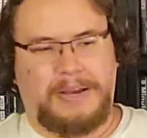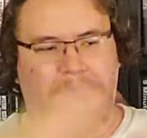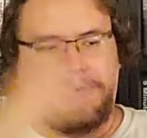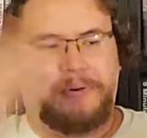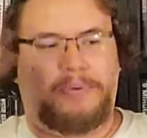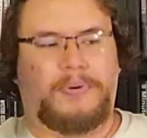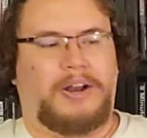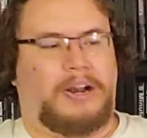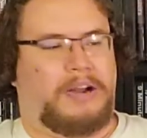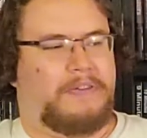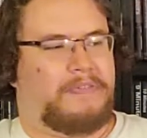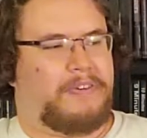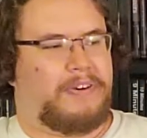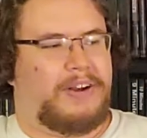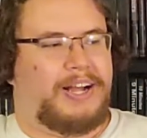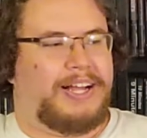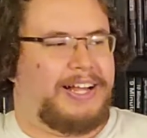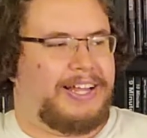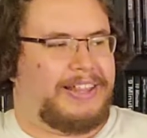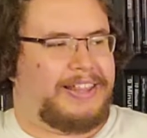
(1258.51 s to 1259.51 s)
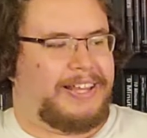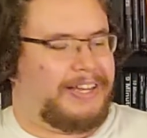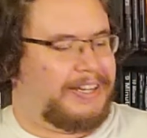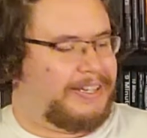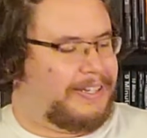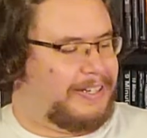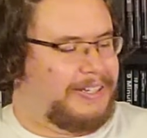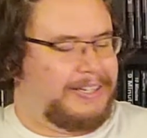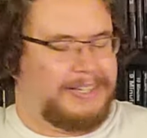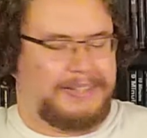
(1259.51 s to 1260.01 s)
But whatever, I, I,
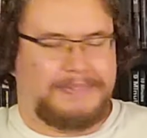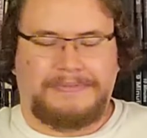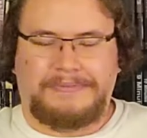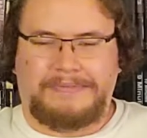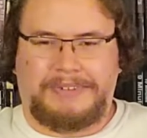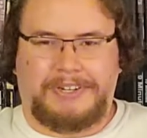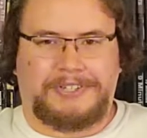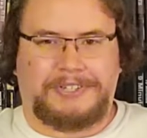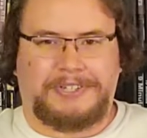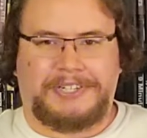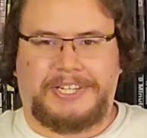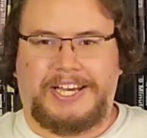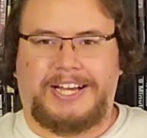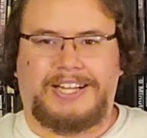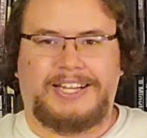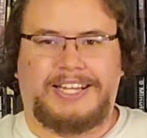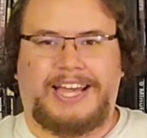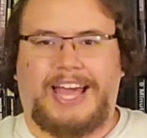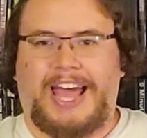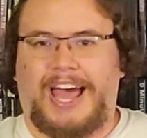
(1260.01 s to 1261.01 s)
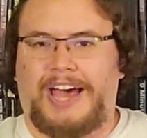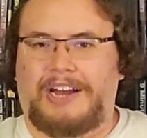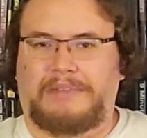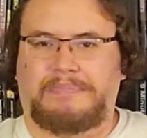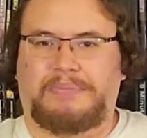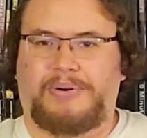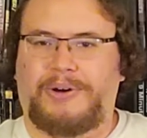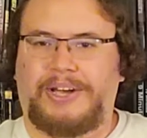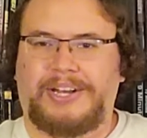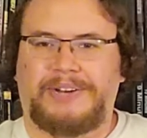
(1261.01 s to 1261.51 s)
think Richard Kelly had a
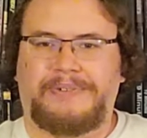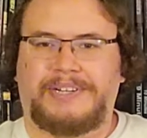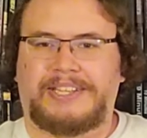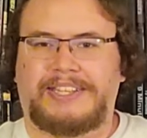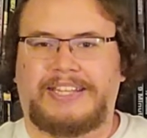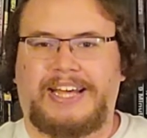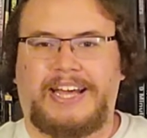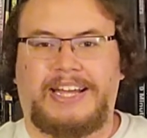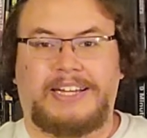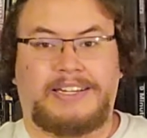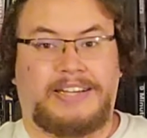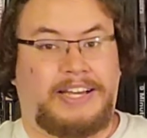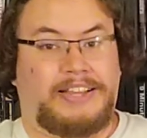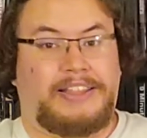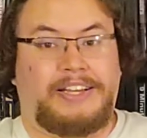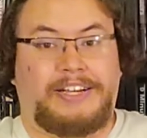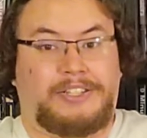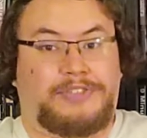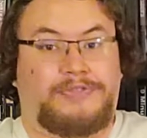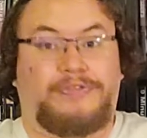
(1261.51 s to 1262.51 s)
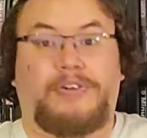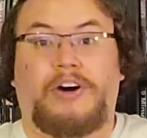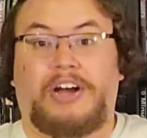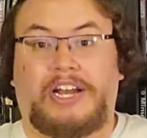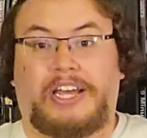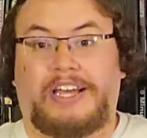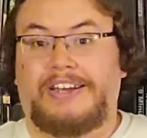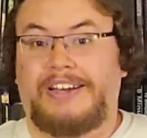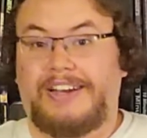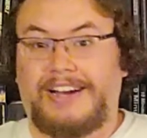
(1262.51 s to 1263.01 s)
point with that. I think it's
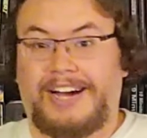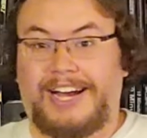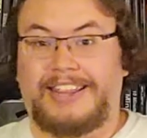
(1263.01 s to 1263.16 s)
funny.